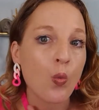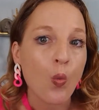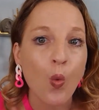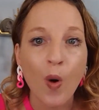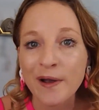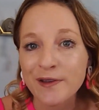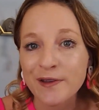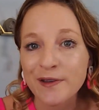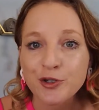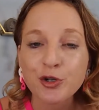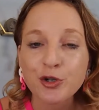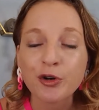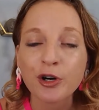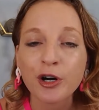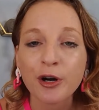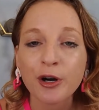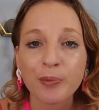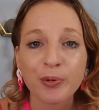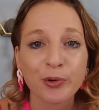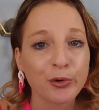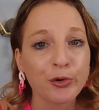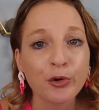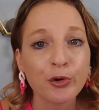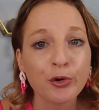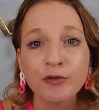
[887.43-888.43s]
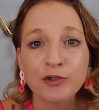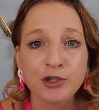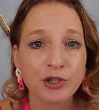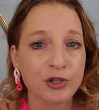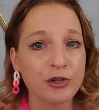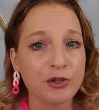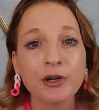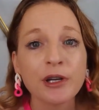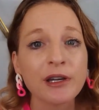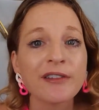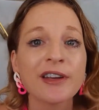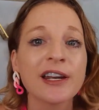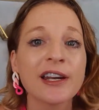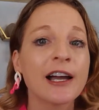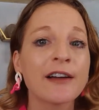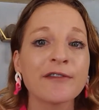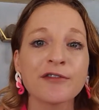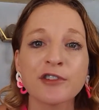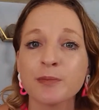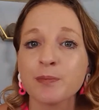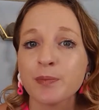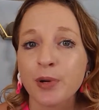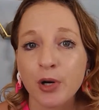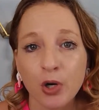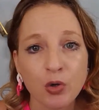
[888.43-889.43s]
Once you are approved, you don't even have
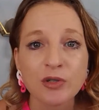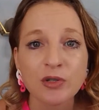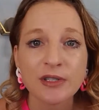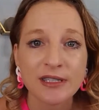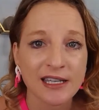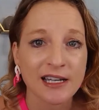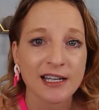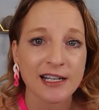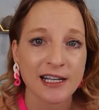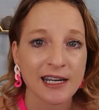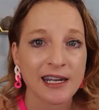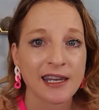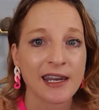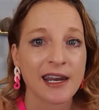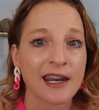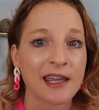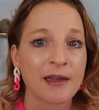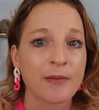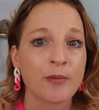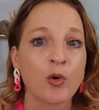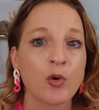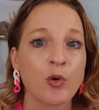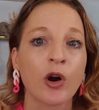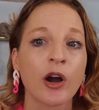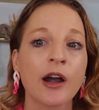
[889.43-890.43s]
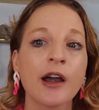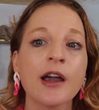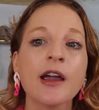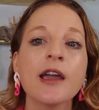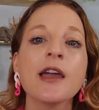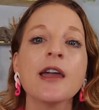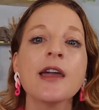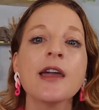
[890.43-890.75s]
to post on it anymore.